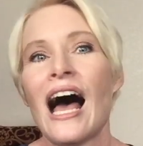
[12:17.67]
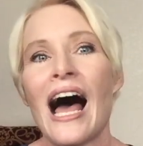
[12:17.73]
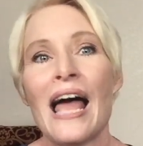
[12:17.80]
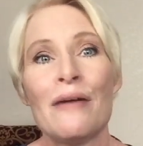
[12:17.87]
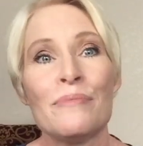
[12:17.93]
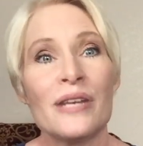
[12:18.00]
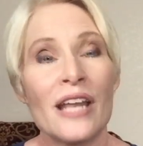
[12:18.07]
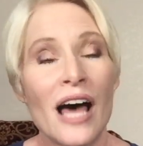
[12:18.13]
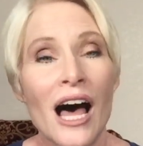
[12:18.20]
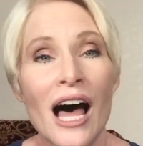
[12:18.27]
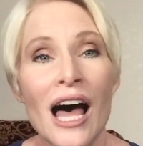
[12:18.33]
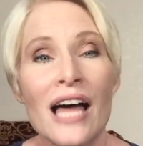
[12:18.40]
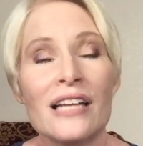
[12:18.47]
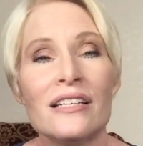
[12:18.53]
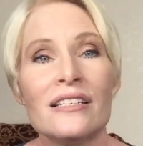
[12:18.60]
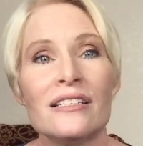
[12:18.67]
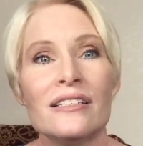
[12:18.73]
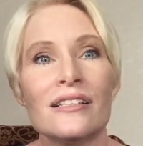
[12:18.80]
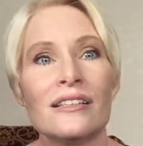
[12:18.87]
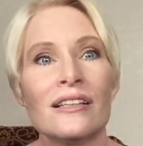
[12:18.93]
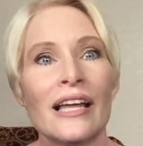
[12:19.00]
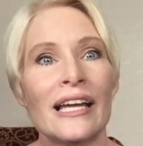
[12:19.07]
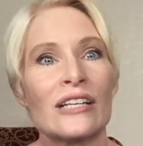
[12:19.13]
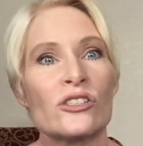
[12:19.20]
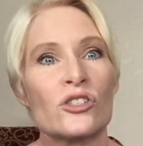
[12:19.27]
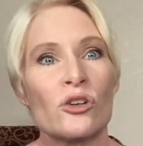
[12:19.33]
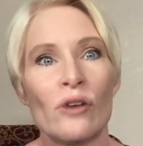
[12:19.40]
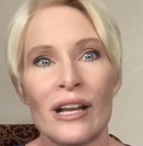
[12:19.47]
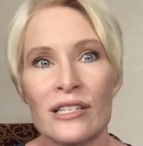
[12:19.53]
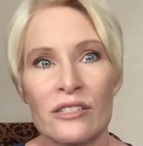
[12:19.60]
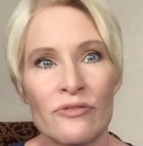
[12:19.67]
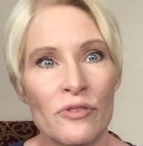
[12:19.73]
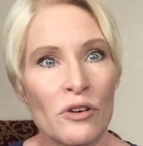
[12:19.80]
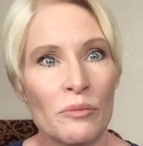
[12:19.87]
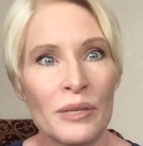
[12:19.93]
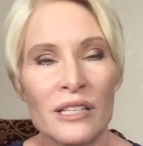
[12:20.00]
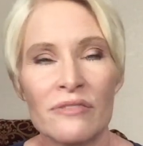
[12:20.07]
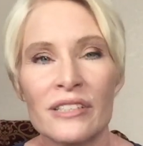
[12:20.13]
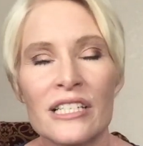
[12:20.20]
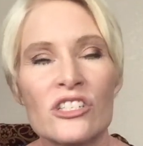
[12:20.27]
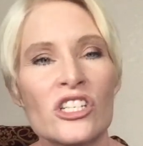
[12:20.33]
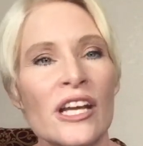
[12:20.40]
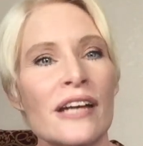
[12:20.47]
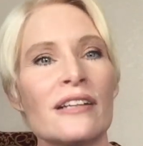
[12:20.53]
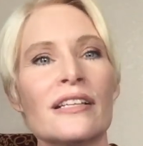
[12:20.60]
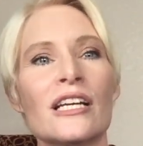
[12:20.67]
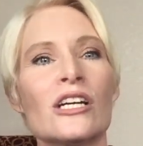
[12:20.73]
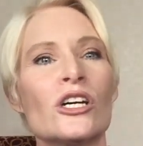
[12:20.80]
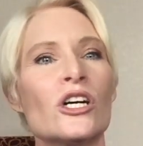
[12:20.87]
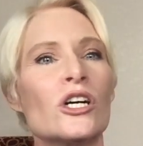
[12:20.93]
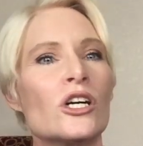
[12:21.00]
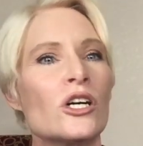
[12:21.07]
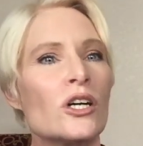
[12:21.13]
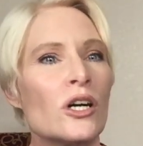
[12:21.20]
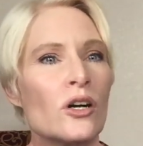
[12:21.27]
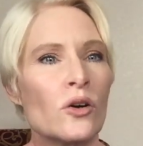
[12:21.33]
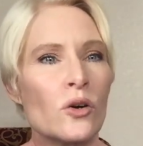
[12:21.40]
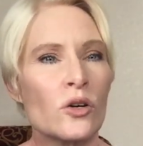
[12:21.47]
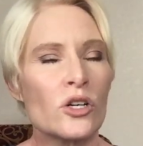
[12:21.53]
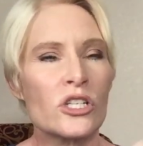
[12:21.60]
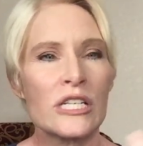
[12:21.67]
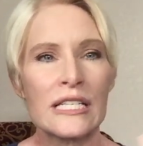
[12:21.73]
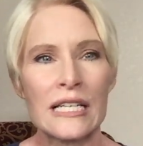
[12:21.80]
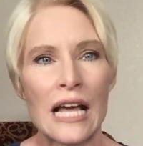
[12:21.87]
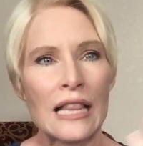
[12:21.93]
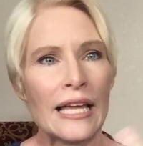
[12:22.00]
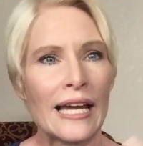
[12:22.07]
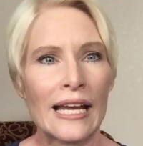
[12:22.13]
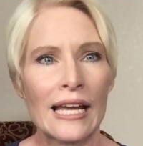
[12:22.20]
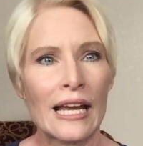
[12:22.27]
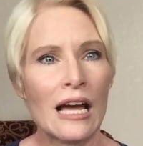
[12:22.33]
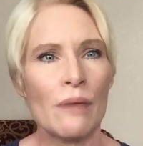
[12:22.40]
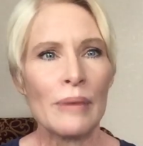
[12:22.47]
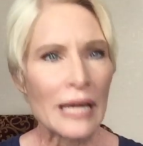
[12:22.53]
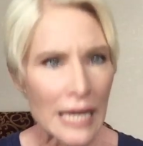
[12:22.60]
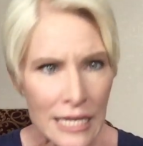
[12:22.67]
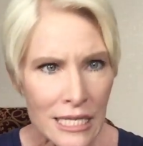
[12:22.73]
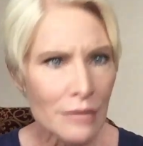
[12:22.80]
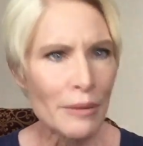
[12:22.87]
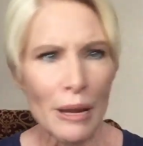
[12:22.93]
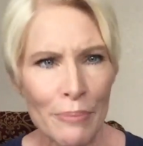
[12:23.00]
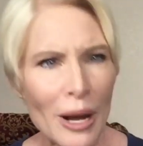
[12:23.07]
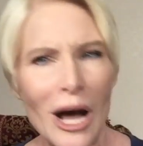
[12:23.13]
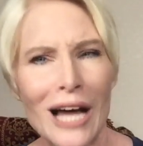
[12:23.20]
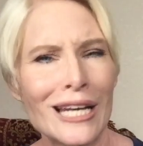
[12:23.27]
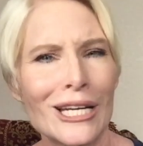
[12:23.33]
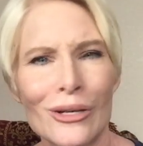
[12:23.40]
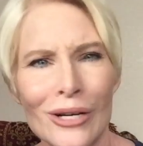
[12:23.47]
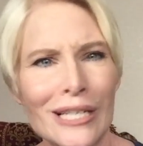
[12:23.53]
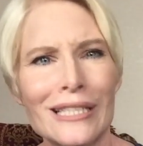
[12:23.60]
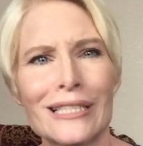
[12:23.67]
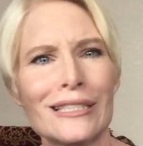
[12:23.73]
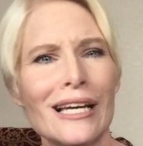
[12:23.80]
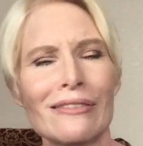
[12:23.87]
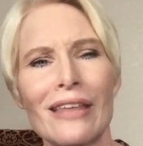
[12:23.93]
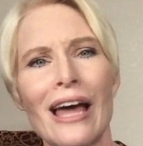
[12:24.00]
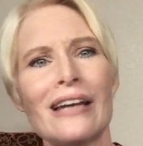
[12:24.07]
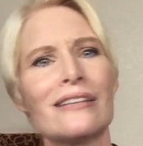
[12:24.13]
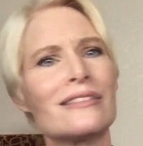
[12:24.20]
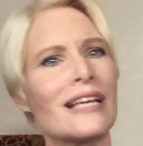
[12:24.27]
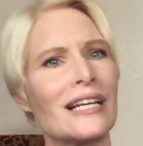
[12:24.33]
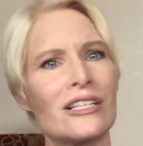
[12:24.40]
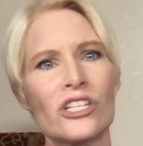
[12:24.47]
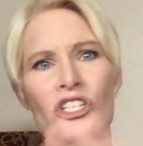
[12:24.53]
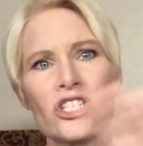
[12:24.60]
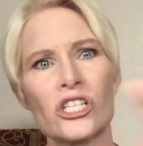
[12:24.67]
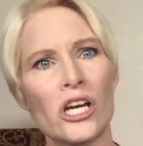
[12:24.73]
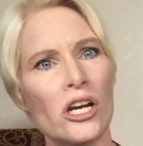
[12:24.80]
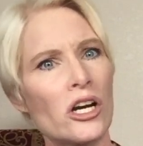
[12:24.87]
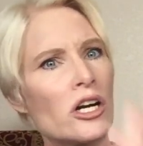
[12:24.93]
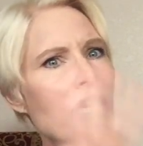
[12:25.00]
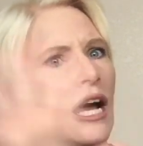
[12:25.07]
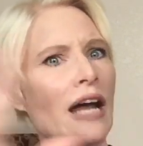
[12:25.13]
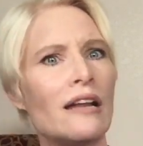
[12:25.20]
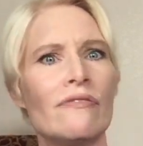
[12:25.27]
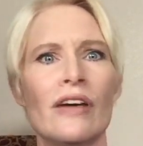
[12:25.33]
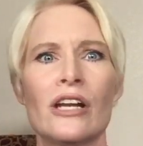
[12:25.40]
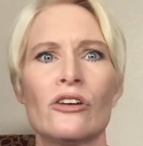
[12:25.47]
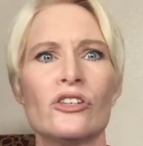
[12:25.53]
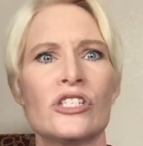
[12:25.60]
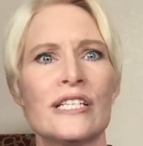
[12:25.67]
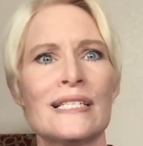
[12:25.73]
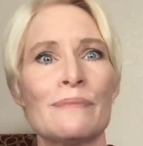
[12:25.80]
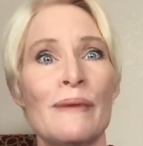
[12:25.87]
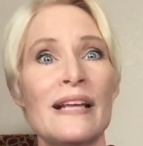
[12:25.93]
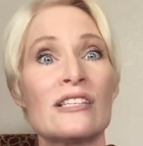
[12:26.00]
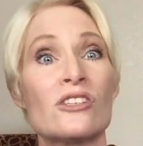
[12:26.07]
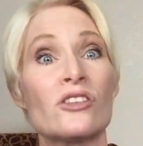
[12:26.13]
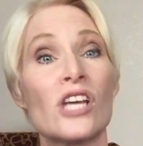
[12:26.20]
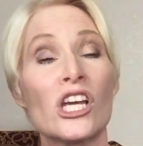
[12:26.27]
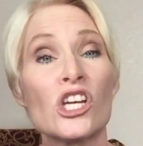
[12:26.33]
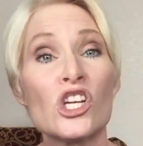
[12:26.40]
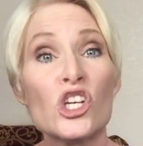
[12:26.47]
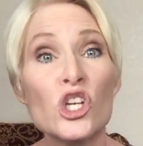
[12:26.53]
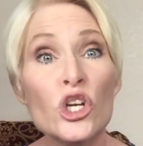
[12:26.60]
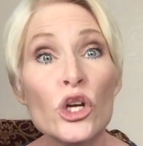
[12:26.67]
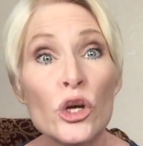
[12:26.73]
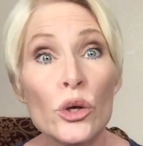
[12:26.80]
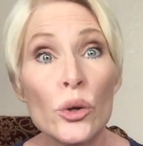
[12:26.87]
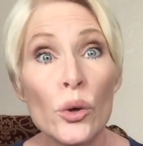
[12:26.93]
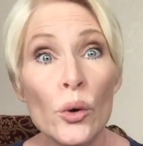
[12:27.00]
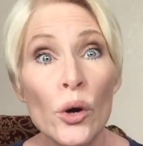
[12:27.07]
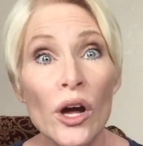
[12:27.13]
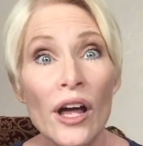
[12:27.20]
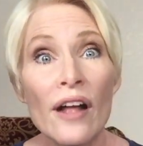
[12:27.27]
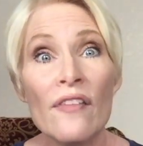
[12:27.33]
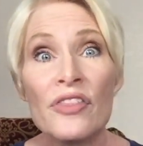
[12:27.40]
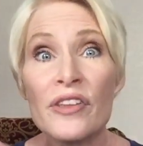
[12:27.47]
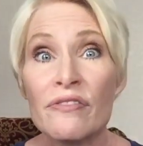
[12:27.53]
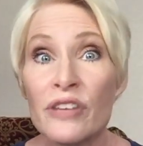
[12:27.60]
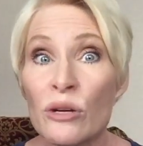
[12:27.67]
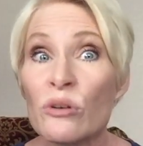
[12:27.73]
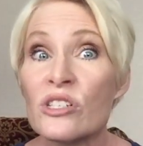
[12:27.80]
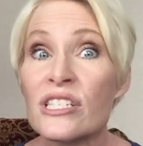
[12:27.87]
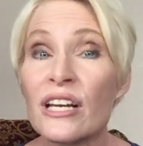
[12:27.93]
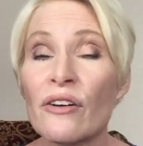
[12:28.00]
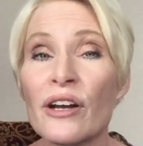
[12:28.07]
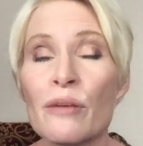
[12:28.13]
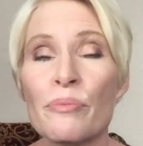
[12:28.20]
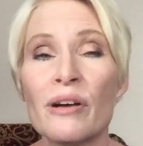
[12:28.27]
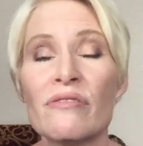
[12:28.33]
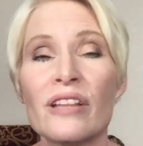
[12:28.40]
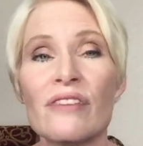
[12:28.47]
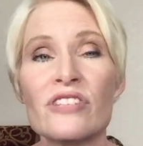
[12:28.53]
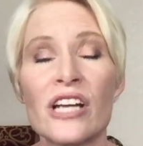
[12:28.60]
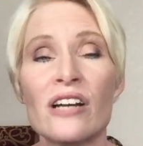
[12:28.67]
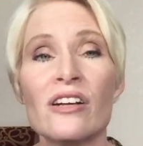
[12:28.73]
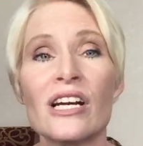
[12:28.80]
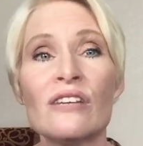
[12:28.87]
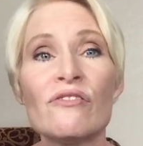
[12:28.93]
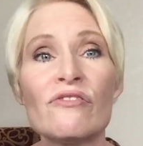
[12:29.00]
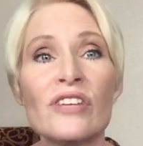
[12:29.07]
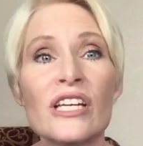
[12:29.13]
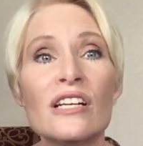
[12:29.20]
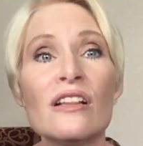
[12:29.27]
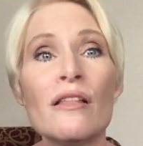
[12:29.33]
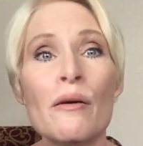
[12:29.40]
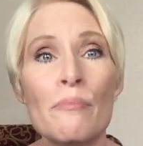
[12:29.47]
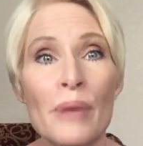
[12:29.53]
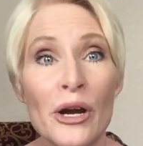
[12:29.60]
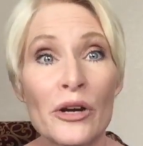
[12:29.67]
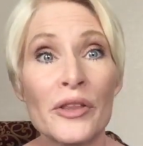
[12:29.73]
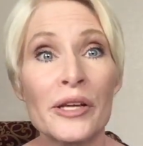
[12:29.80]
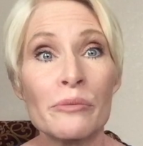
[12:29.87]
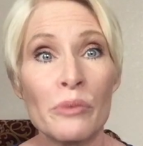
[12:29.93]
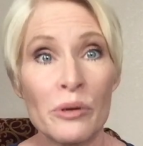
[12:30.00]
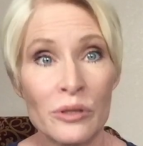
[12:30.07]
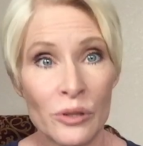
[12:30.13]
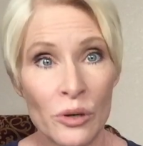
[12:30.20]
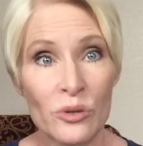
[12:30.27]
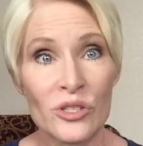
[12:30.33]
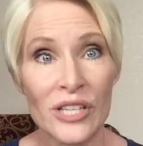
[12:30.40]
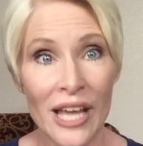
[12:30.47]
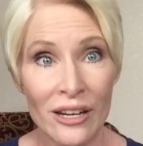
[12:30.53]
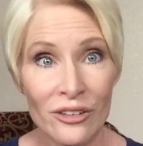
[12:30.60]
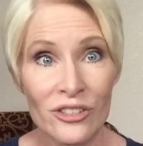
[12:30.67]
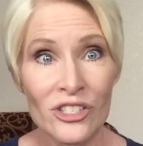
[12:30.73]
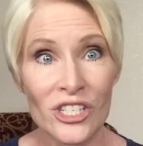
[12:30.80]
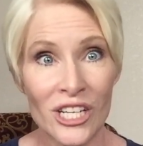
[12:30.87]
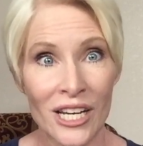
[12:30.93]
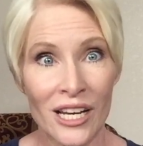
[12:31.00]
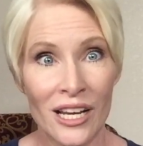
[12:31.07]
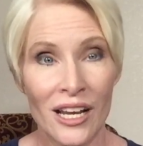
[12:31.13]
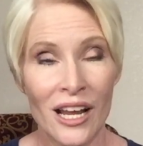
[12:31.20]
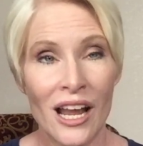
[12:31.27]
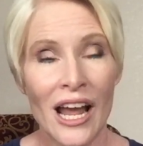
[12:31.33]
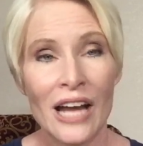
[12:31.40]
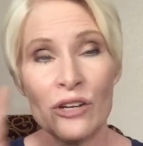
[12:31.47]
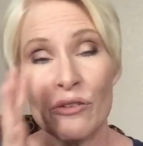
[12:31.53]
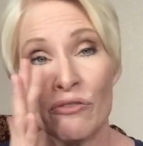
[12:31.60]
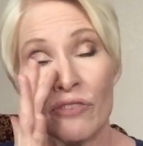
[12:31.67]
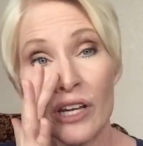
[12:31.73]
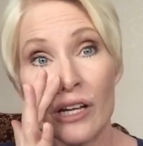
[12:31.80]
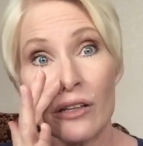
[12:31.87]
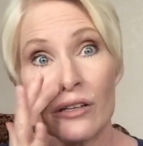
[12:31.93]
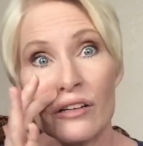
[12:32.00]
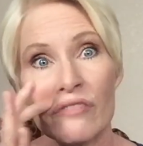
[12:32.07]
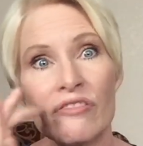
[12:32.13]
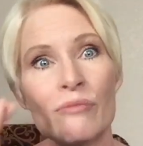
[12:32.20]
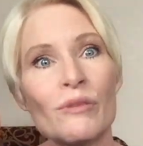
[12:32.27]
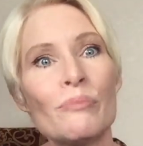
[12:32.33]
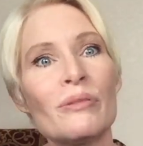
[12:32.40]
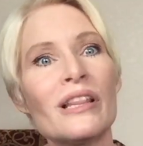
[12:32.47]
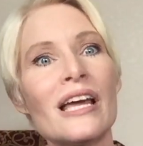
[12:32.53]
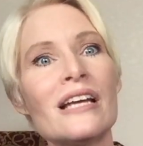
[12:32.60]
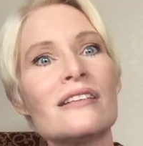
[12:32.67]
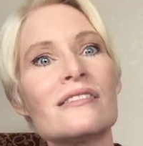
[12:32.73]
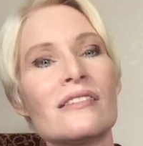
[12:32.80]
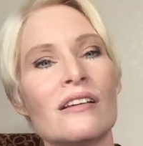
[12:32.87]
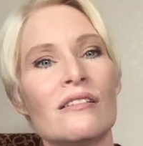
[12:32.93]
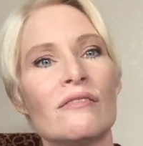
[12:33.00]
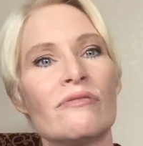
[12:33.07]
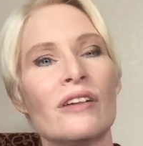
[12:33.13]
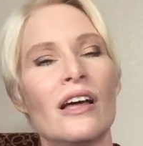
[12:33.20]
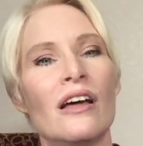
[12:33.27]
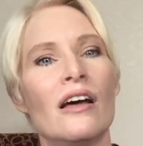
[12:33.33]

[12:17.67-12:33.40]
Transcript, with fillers: I am not like transformatively channeling her or she's not like coming into my body or anything like that. It's like a shared kind of energy space so that you, the viewers here at Above Life Channel, can feel Marilyn Monroe's energy. And you feel her from a place of